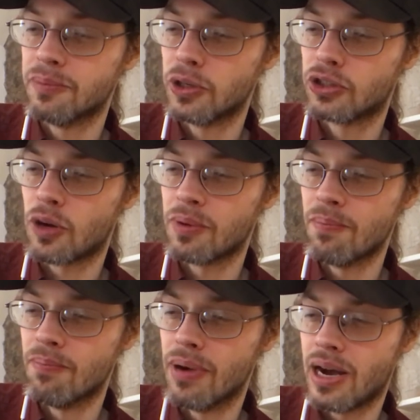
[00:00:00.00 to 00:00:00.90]
bookshop
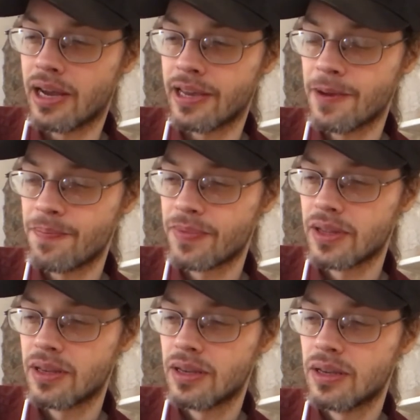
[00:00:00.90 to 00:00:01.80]
and buy?
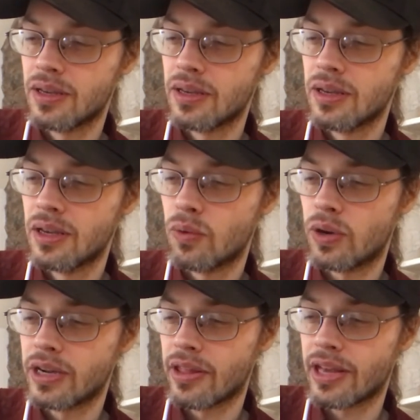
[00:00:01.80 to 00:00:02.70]

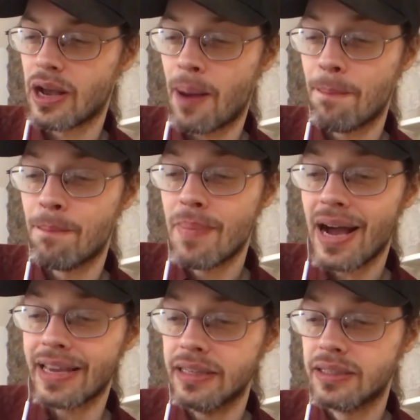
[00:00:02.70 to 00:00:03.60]
What do you think? I
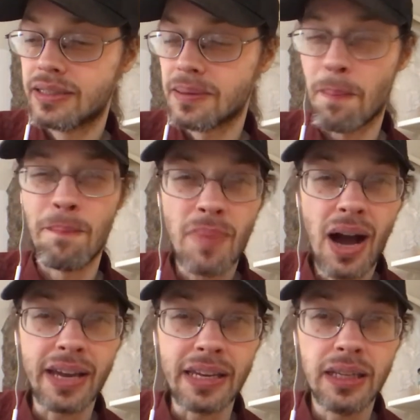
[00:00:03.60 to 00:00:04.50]
might
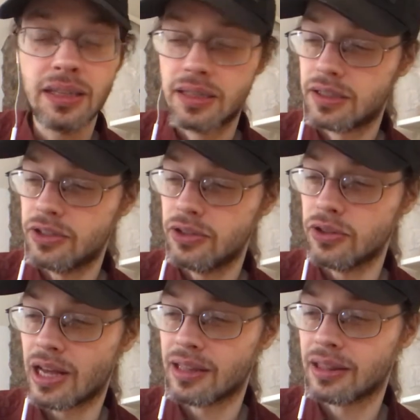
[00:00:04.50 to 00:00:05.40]
do
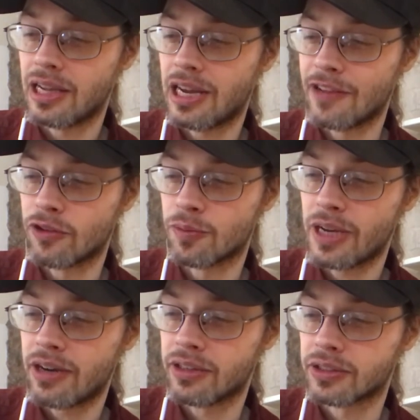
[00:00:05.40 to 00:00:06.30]
that live on
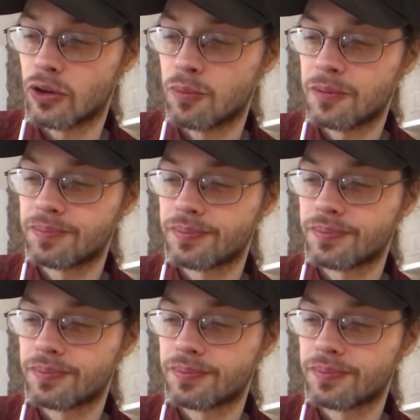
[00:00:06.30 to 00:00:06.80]
Periscope.